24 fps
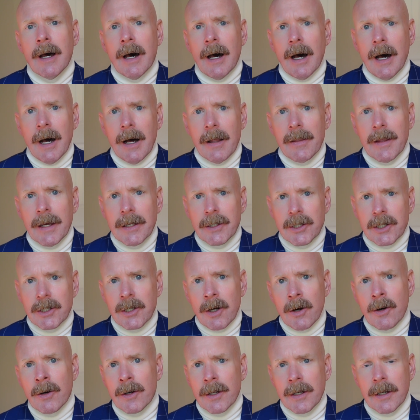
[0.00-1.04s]
they
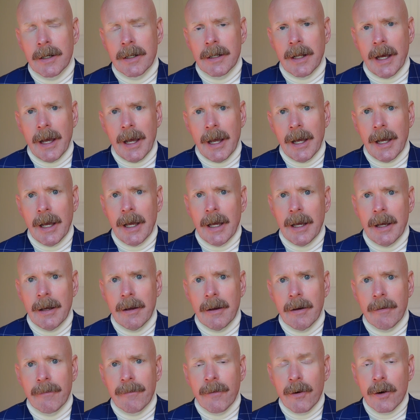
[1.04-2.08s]
started
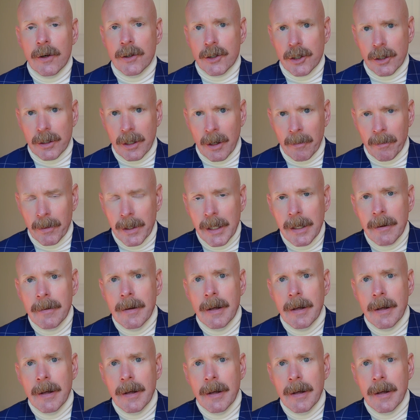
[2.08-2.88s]
a furniture company,